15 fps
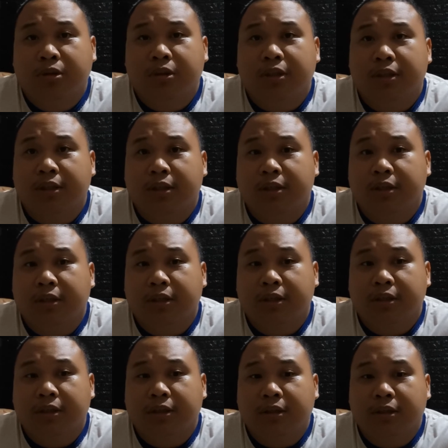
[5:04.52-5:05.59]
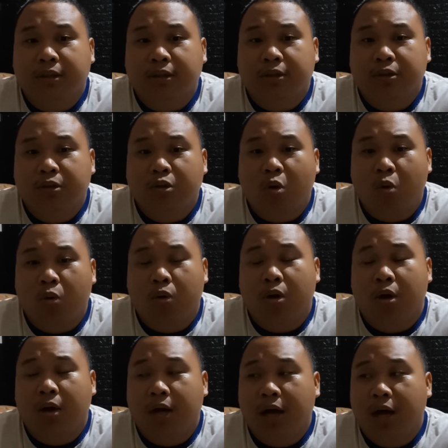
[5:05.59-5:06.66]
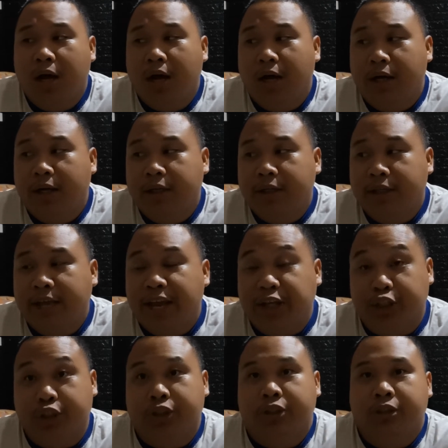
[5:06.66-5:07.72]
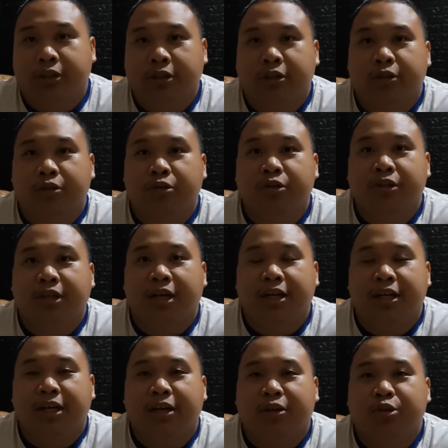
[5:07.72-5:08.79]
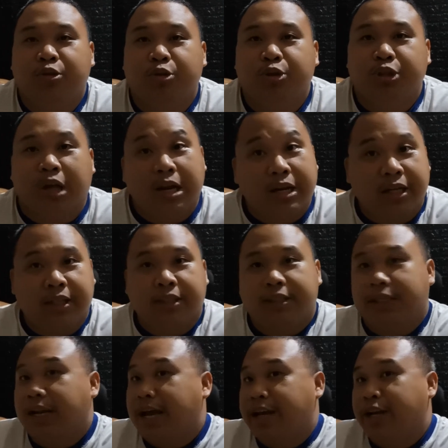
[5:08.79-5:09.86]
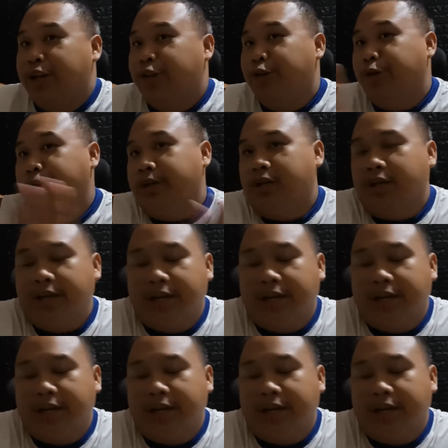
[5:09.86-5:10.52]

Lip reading: the dog cage, dun sa kanyang social na sliding door na